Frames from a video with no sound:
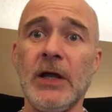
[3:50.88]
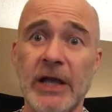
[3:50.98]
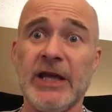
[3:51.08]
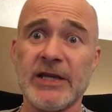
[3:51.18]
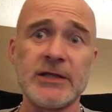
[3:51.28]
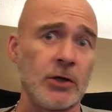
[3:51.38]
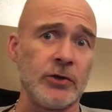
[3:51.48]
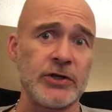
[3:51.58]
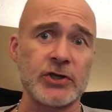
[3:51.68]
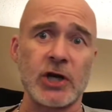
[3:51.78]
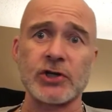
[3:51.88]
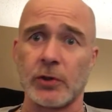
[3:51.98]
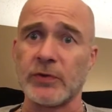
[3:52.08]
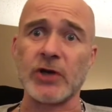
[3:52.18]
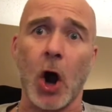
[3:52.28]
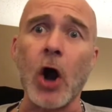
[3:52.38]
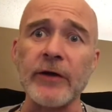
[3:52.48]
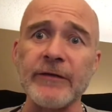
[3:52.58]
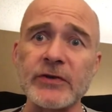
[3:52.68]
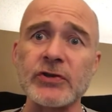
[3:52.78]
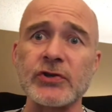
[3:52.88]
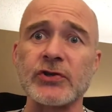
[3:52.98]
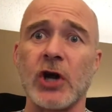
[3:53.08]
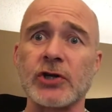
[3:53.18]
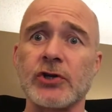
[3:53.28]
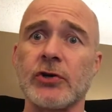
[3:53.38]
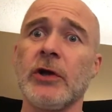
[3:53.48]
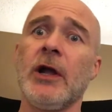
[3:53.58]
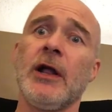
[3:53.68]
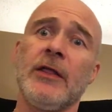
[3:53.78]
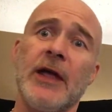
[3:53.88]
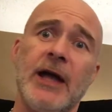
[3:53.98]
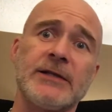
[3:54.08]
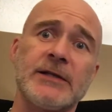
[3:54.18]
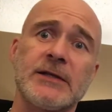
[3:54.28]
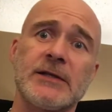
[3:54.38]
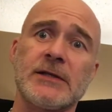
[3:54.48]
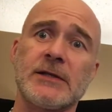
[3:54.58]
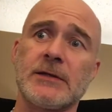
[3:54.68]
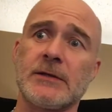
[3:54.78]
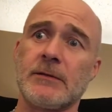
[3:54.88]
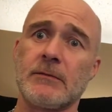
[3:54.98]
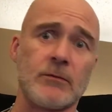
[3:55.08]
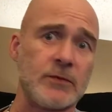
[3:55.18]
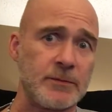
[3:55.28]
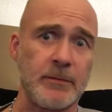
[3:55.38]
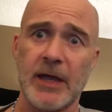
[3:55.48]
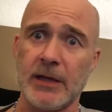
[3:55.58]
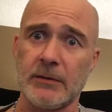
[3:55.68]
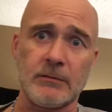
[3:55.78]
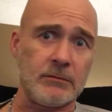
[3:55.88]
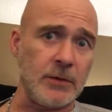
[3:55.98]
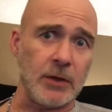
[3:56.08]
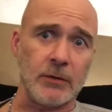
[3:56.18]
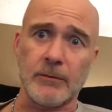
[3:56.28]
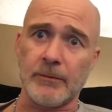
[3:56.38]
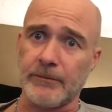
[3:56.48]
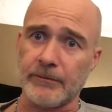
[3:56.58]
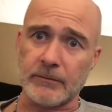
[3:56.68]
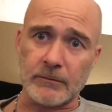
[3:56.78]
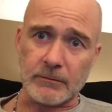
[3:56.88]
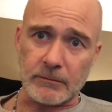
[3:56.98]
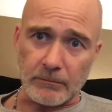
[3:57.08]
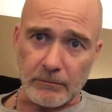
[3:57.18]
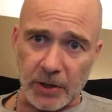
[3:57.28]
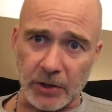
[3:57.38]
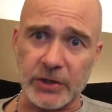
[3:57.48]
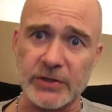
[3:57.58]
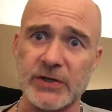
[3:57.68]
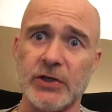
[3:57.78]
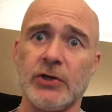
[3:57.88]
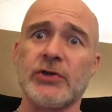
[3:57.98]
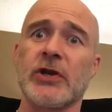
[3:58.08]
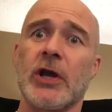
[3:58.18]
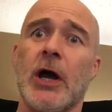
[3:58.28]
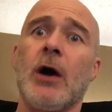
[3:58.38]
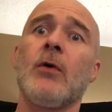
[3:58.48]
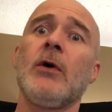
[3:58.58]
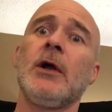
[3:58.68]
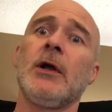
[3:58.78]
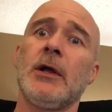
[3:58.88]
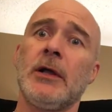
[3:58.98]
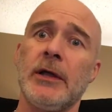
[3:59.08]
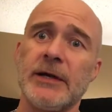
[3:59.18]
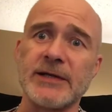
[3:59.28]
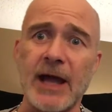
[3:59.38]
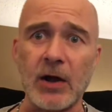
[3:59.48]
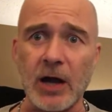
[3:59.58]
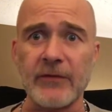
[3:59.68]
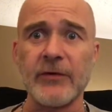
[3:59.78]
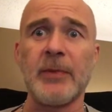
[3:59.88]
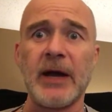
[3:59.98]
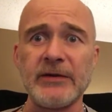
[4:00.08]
is literally a structure. It was an artificial structure that's made, millions of years ago, that is now covered by